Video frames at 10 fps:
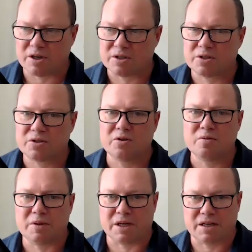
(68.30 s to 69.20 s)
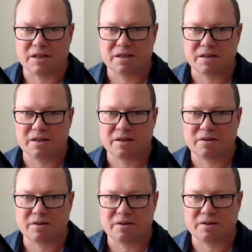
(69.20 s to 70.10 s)
assuming
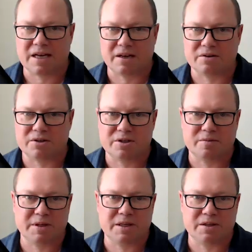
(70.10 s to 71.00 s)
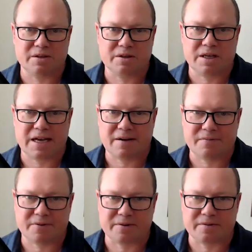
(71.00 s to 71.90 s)
their accountant should be looking
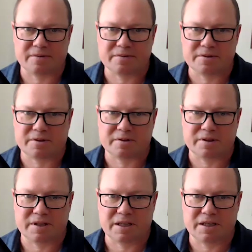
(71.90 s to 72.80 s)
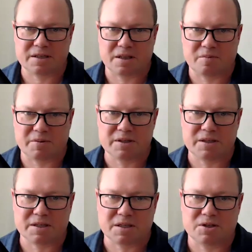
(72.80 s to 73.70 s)
after certain things in their
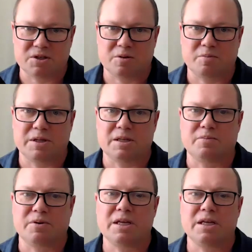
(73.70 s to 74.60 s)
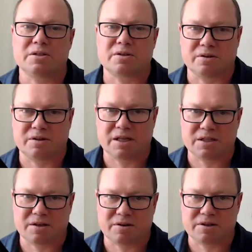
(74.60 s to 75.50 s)
business and should be bringing certain things
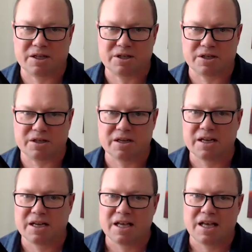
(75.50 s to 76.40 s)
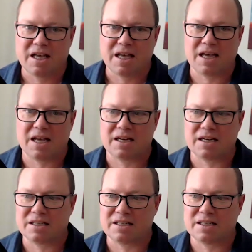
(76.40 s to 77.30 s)
to their attention,
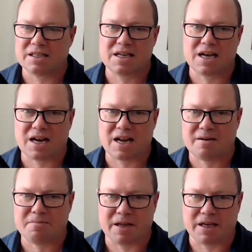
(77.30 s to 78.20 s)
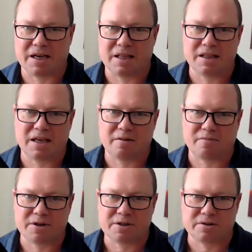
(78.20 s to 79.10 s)
and it's not happening. And then they get
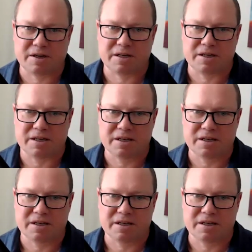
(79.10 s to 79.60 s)
frustrated.